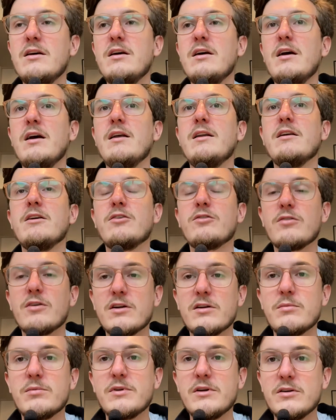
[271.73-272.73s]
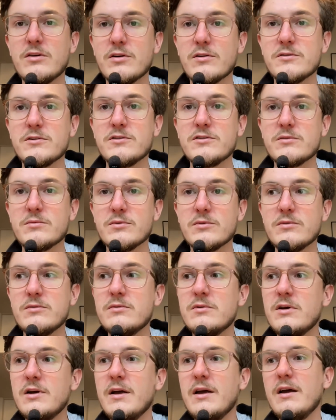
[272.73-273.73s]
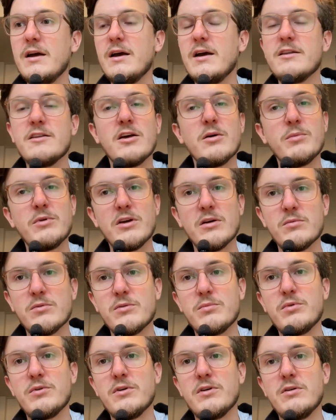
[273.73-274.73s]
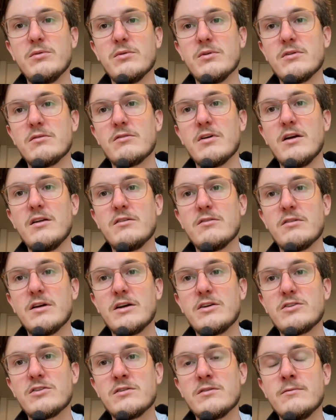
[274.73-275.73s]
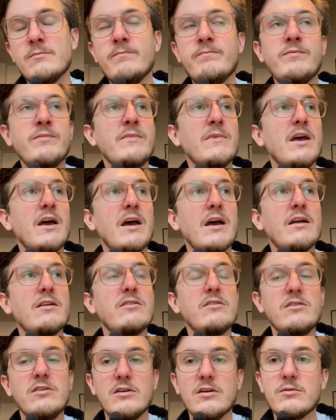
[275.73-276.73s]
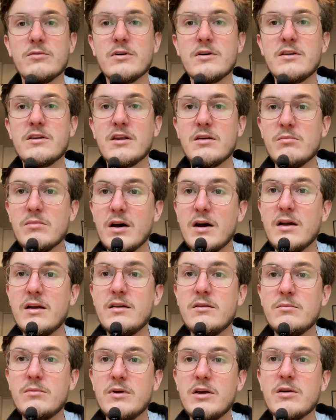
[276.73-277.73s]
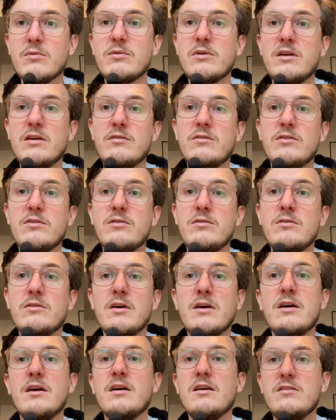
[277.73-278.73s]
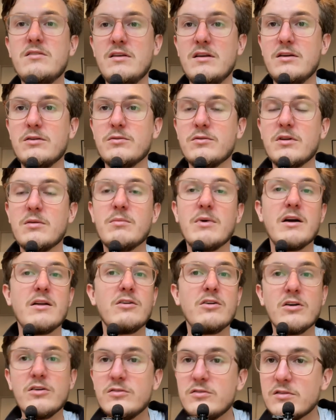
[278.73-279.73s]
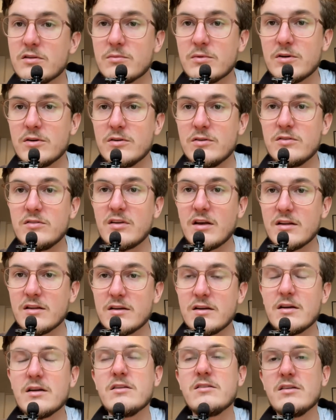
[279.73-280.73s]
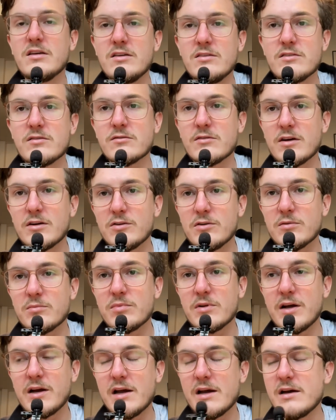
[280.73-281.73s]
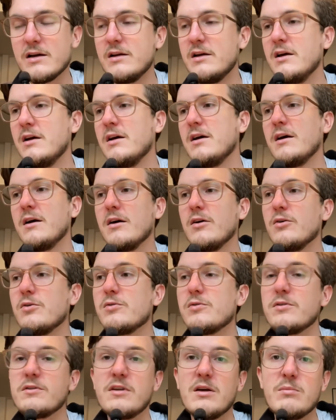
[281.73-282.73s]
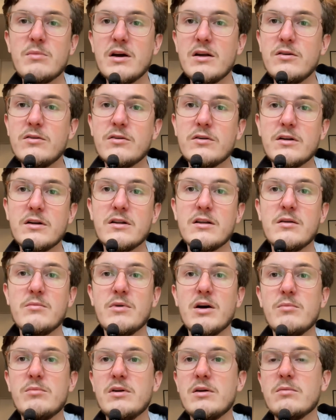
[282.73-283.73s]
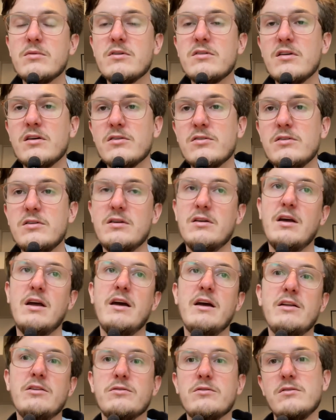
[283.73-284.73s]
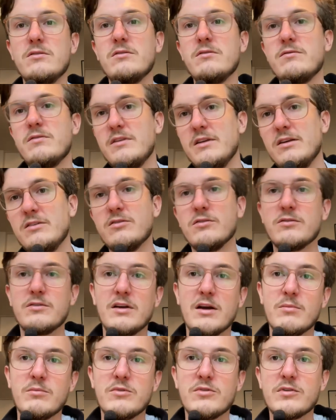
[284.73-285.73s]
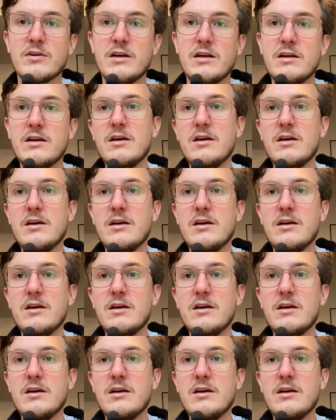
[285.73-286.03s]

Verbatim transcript: and incredibly knowledgeable, and they'll be able to point you in the right direction. And you know what? They might be able to give you a deal. They might know someone who's selling a decent record player, or they might not, and they might be able to tell you, hey, look for this on Gumtree.